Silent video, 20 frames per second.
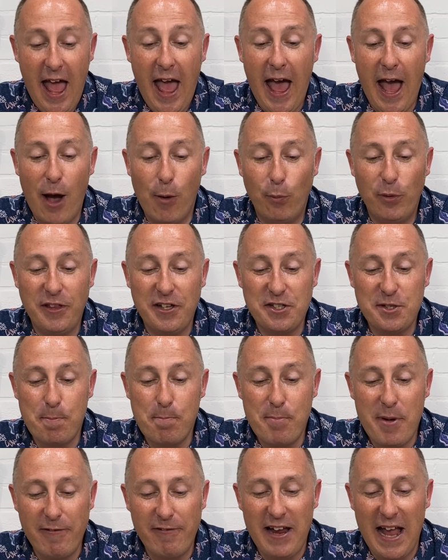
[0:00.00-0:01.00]
Uh, with its
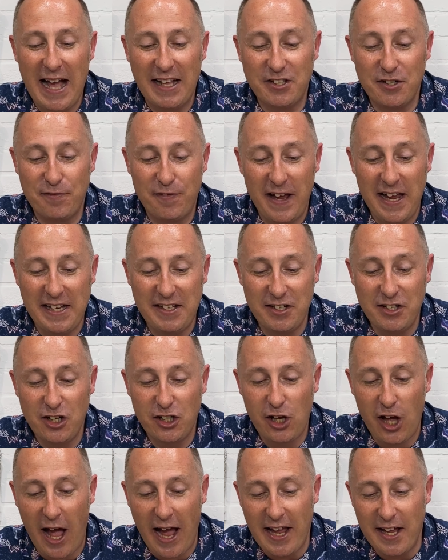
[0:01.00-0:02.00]
myriad of hidden
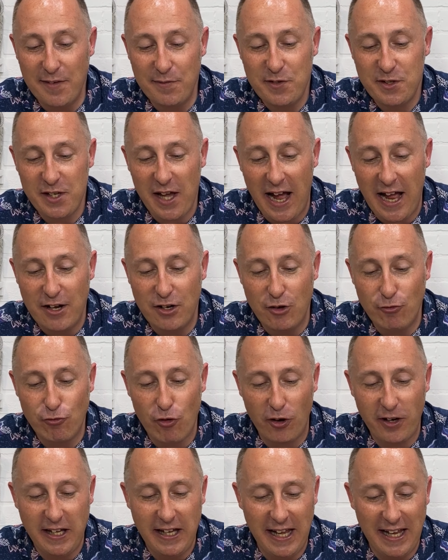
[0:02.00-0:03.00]
caves and
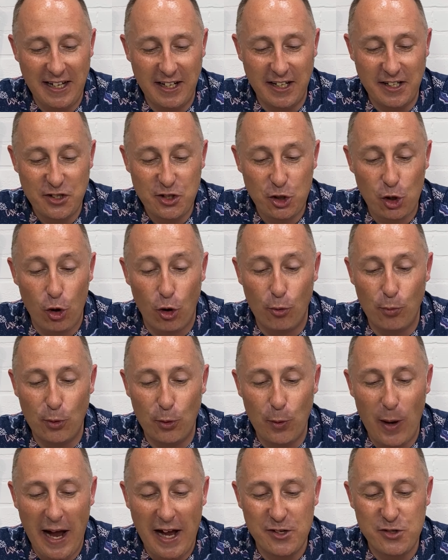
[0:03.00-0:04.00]
rocky inlets,
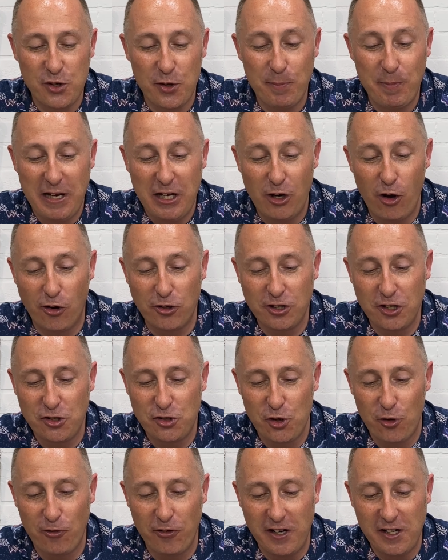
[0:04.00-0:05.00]
Cornwall has been long
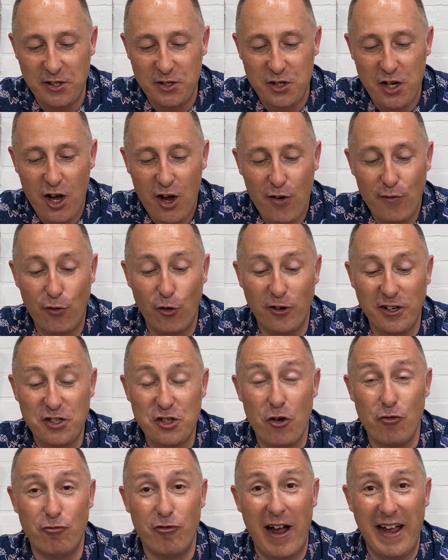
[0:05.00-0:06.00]
notorious for
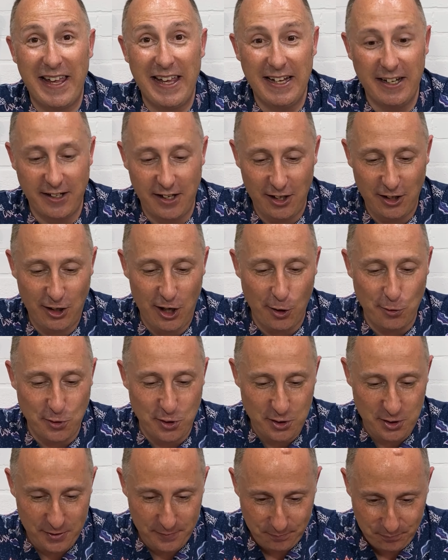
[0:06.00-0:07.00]
its wrecking
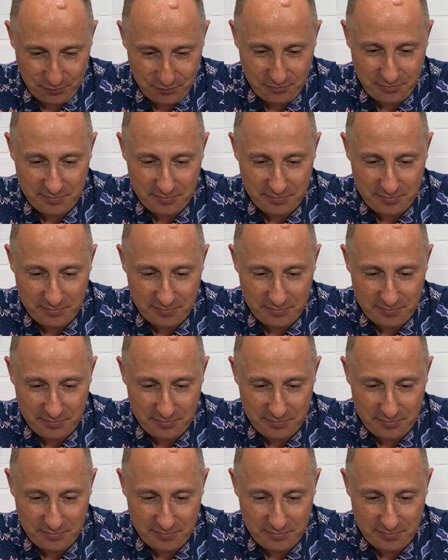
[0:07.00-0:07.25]
coast.